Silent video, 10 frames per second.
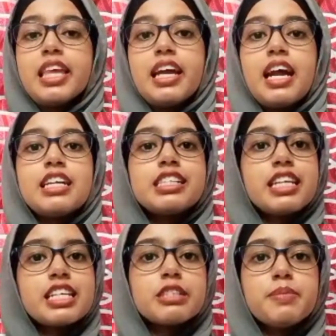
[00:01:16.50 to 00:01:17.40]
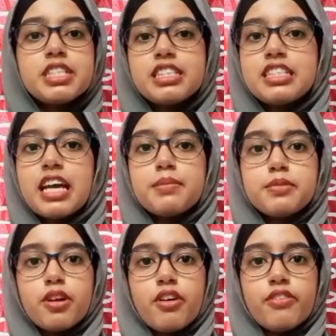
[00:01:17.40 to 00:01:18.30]
There are 6 major
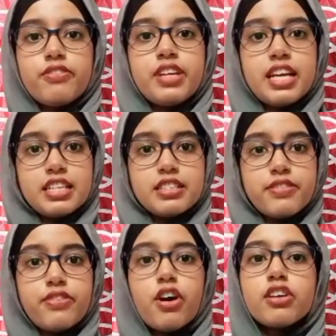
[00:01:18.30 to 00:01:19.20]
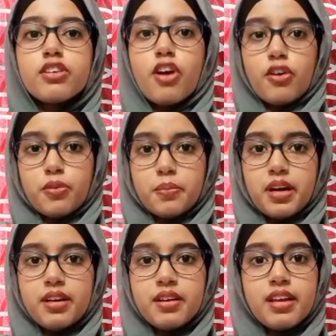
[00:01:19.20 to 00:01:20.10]
types of tests for
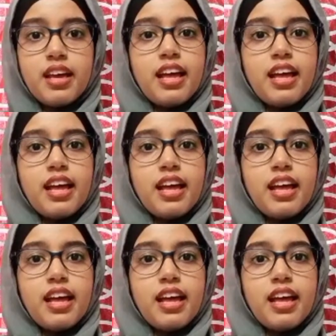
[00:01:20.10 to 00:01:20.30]
glaucoma,